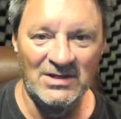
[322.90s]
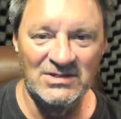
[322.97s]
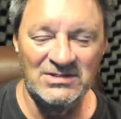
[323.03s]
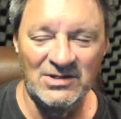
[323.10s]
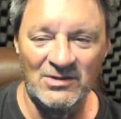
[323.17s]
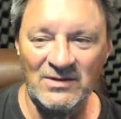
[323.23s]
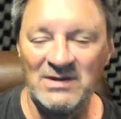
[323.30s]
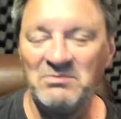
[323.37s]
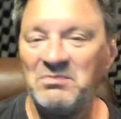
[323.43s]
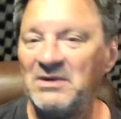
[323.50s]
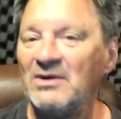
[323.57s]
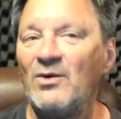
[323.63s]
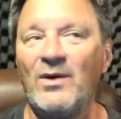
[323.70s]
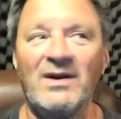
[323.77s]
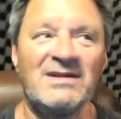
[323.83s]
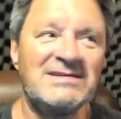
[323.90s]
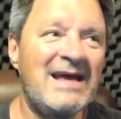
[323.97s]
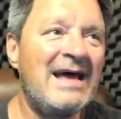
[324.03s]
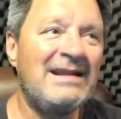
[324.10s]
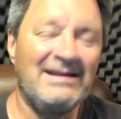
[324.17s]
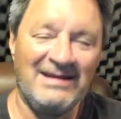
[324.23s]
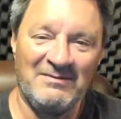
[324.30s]
So then, Bill, where does
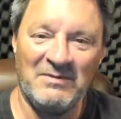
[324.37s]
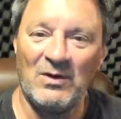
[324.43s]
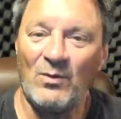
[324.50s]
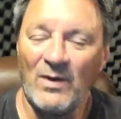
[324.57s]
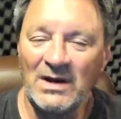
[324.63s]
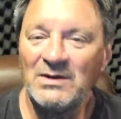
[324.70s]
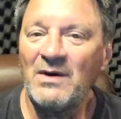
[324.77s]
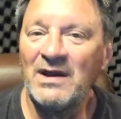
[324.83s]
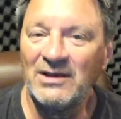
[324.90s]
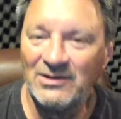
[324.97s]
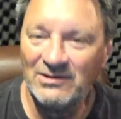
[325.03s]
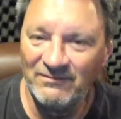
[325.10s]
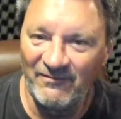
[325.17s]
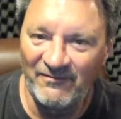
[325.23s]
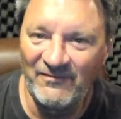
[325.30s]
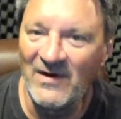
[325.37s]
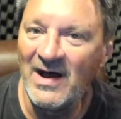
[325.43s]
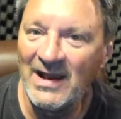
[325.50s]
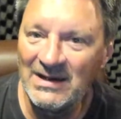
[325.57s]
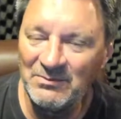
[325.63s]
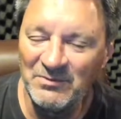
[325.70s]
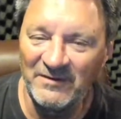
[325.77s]
that leave me? Where do I
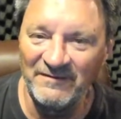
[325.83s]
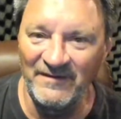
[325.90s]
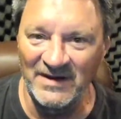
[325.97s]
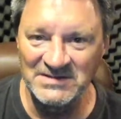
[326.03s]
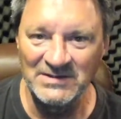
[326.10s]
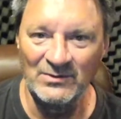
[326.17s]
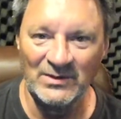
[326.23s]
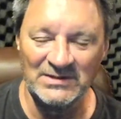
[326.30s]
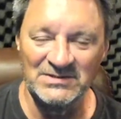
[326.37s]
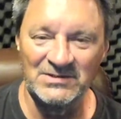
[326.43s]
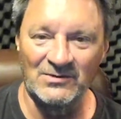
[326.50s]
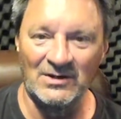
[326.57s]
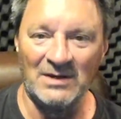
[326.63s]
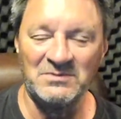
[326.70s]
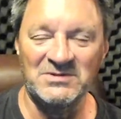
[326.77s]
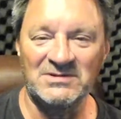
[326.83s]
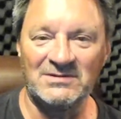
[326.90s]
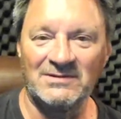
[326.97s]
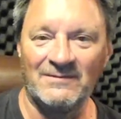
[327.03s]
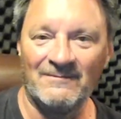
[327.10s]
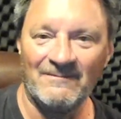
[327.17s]
find professionally written scripts?